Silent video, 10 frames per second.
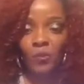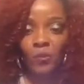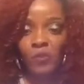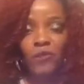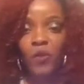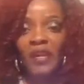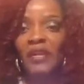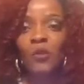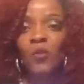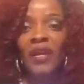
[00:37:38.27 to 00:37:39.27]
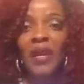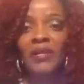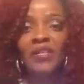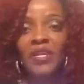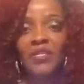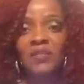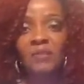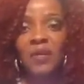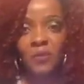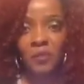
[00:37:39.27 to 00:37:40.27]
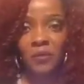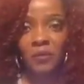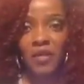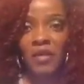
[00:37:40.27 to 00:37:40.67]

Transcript: before anyone got a chance to mess with them.